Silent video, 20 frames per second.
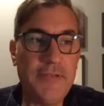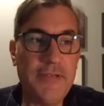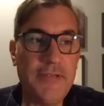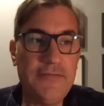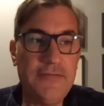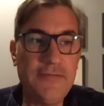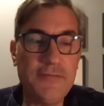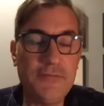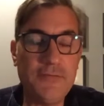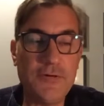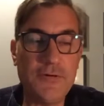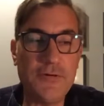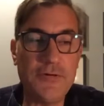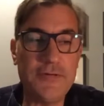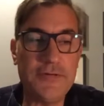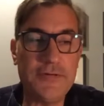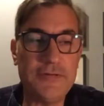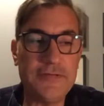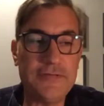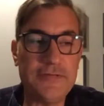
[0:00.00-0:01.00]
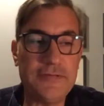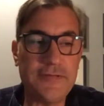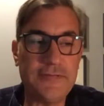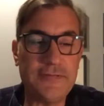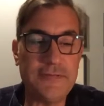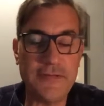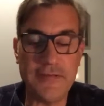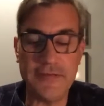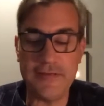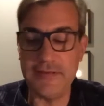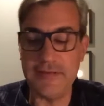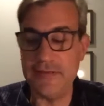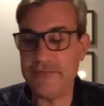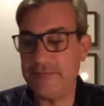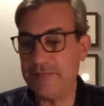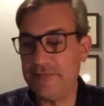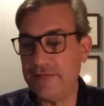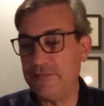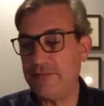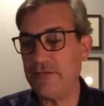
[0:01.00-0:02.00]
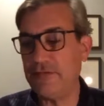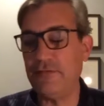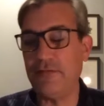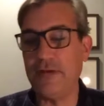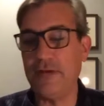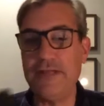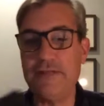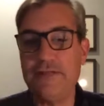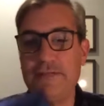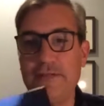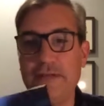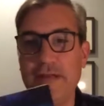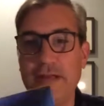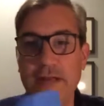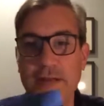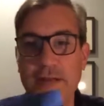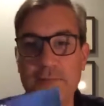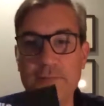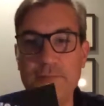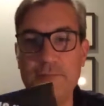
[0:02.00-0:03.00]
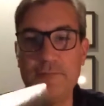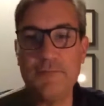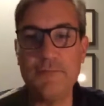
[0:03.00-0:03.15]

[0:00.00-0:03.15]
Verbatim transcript: into the world in such a in such great um,